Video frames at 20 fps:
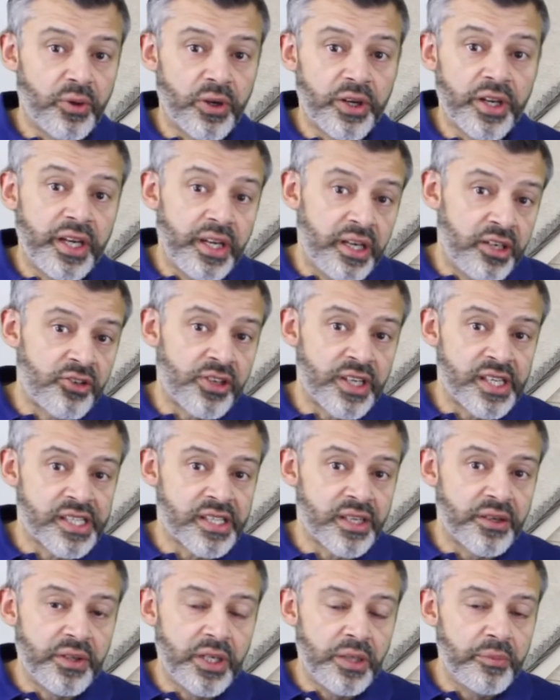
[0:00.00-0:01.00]
on an interest
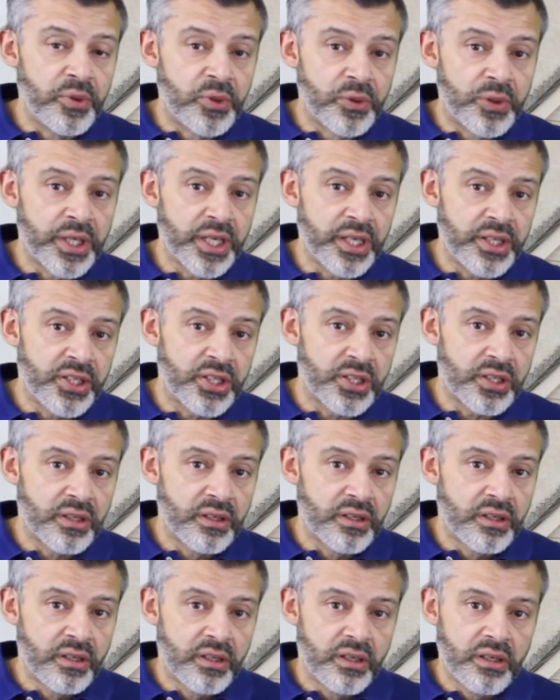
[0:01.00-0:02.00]
only mortgage?
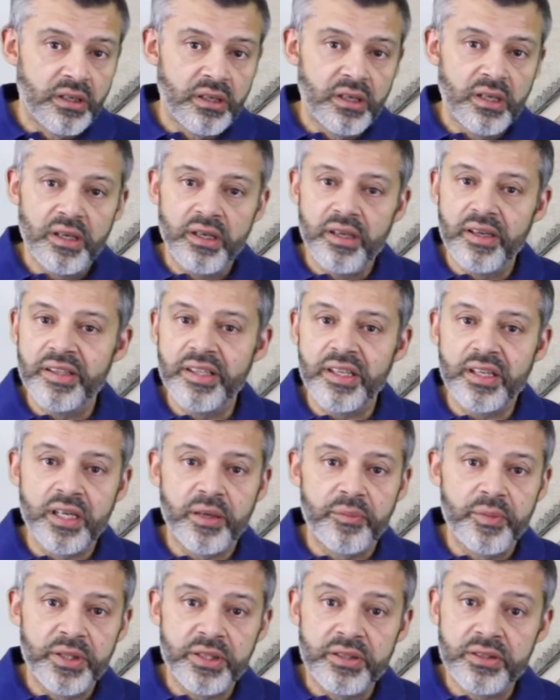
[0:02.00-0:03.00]
Is it
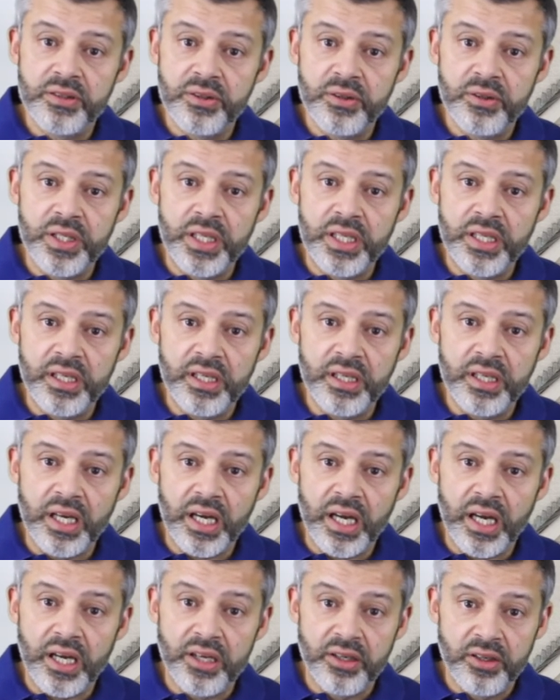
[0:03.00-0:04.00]
coming to the
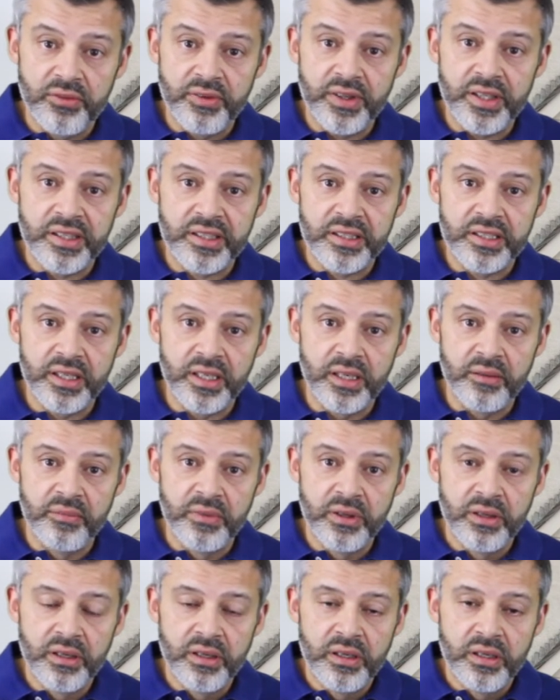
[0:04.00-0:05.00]
end of its term?
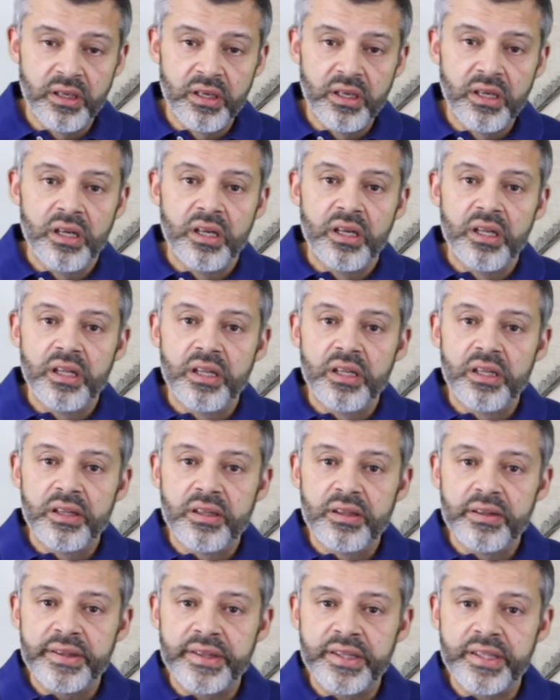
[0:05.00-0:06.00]

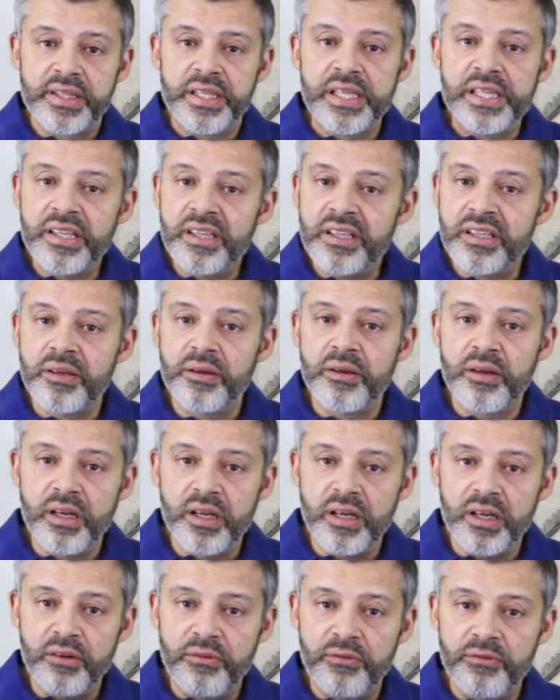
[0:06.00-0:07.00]
This is a,
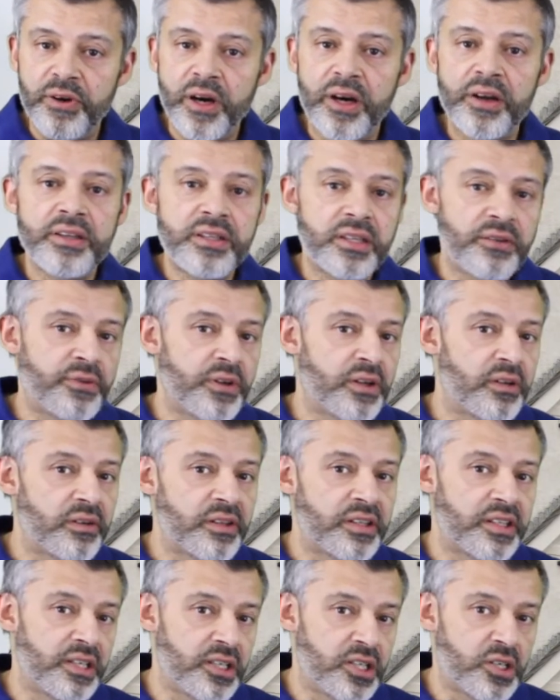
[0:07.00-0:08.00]
a, very difficult
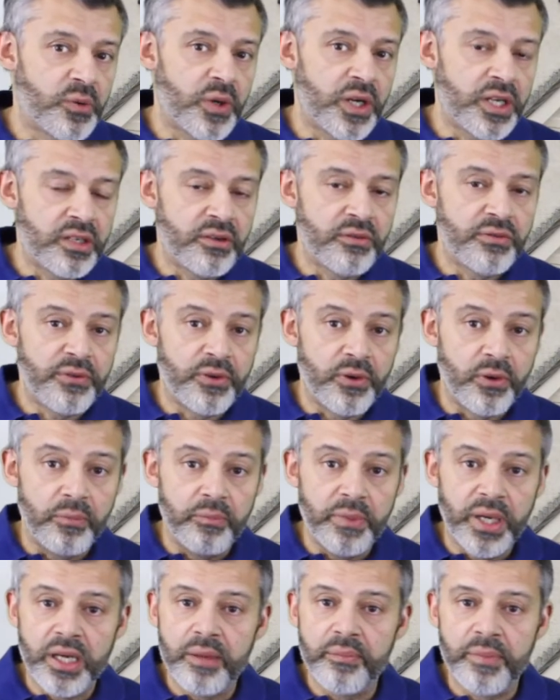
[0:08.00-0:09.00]
situation for
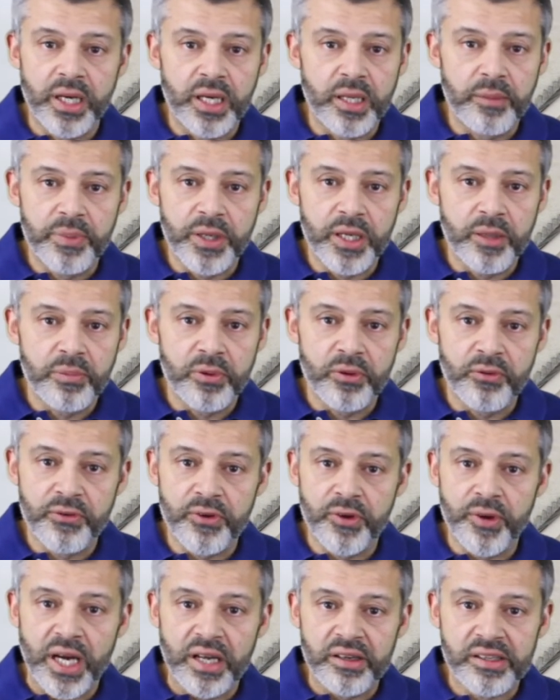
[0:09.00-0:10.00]
many, many people
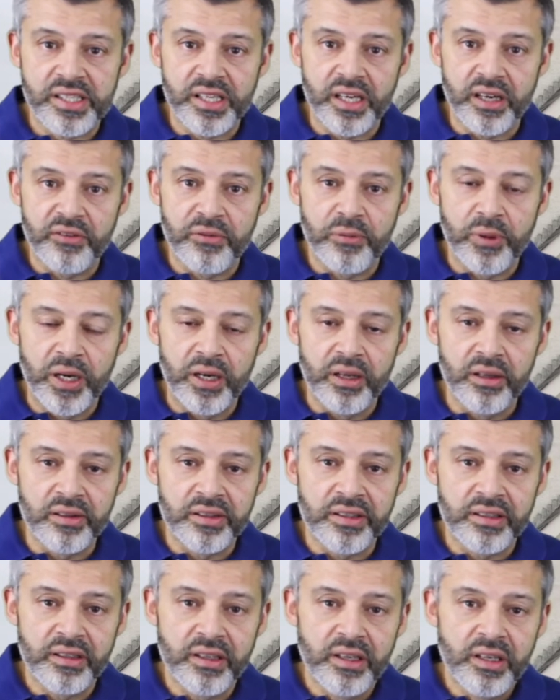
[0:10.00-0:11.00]
throughout South
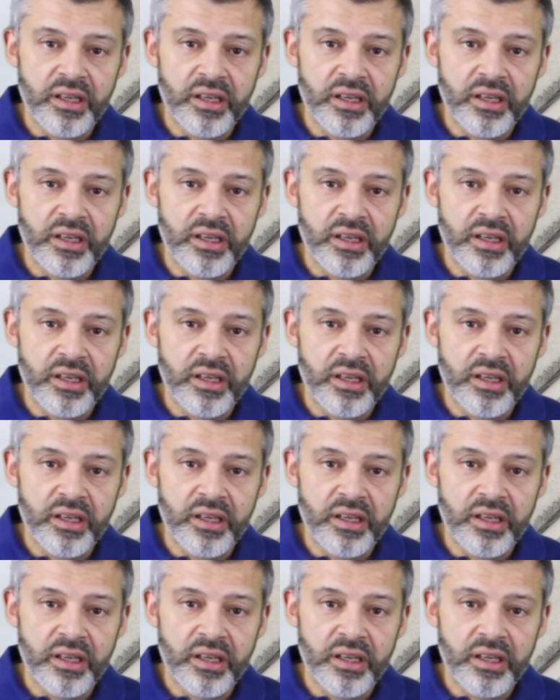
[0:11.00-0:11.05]
Wales.